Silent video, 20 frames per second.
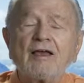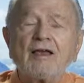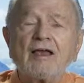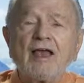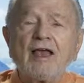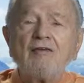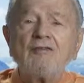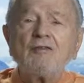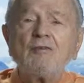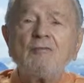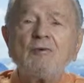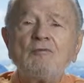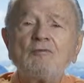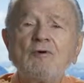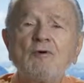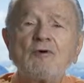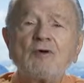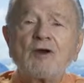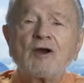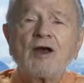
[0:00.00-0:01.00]
gave them a
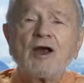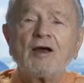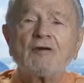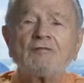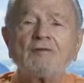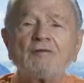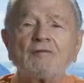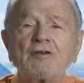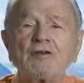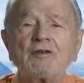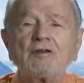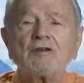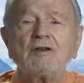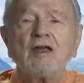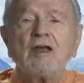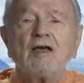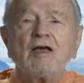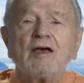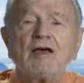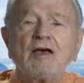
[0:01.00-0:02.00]
photograph of
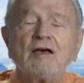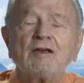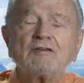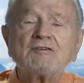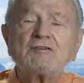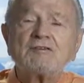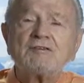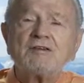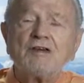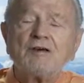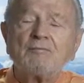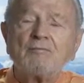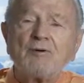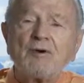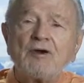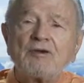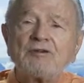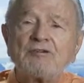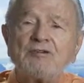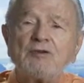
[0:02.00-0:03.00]
a
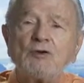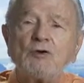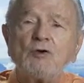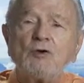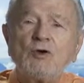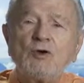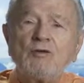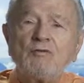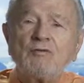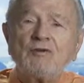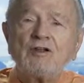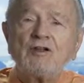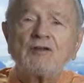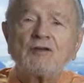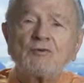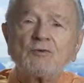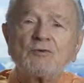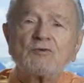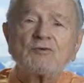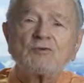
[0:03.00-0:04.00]
person who he
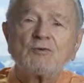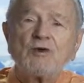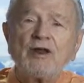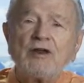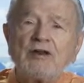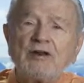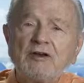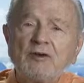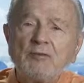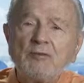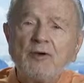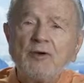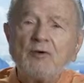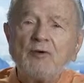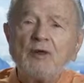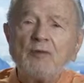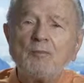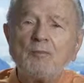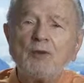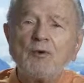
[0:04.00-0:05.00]
felt was ready to be
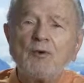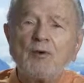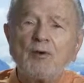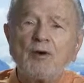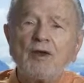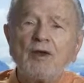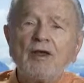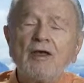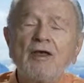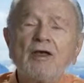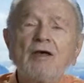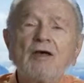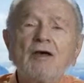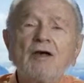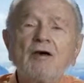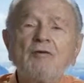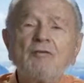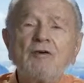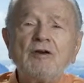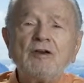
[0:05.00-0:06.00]
reborn,
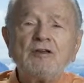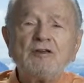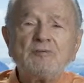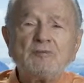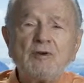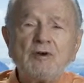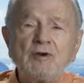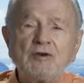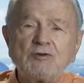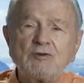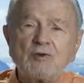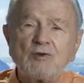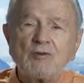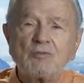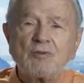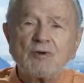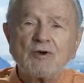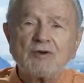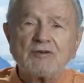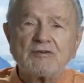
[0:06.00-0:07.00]
a very spiritual
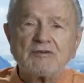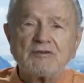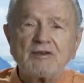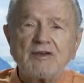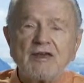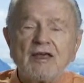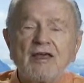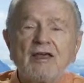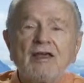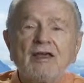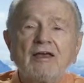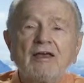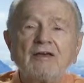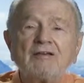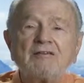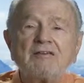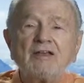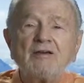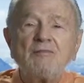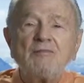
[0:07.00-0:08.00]
person.
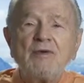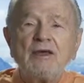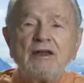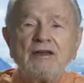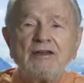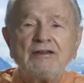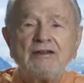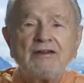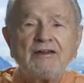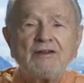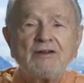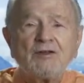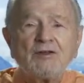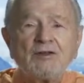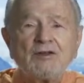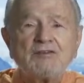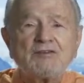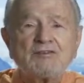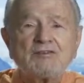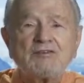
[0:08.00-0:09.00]
He said, meditate on
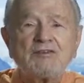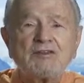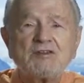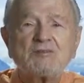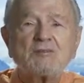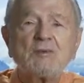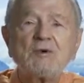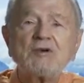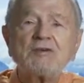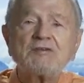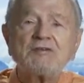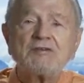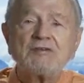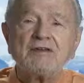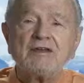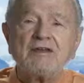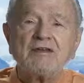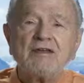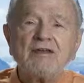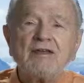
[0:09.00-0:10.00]
this
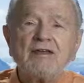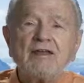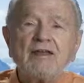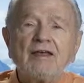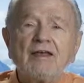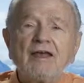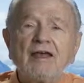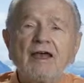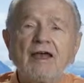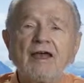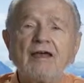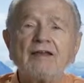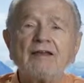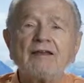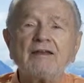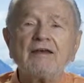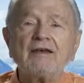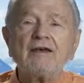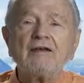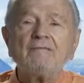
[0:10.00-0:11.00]
person.
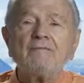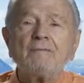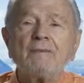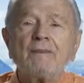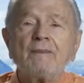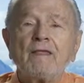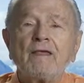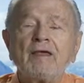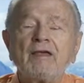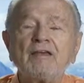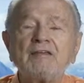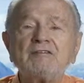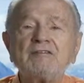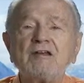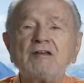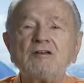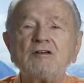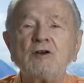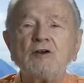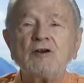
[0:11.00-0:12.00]
And he
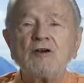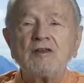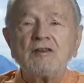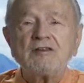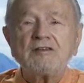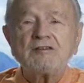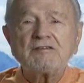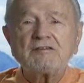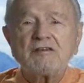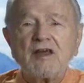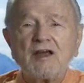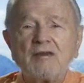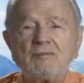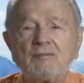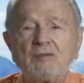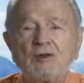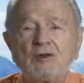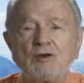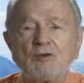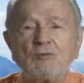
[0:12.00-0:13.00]
said, during this
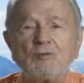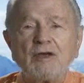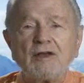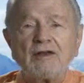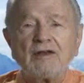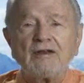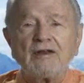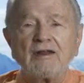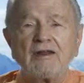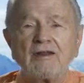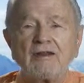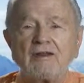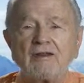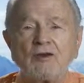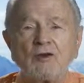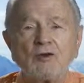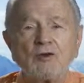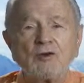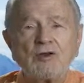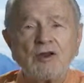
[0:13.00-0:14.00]
time that you meditate,
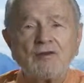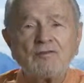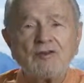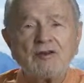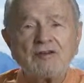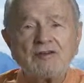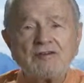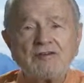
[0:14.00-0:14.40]
don't have any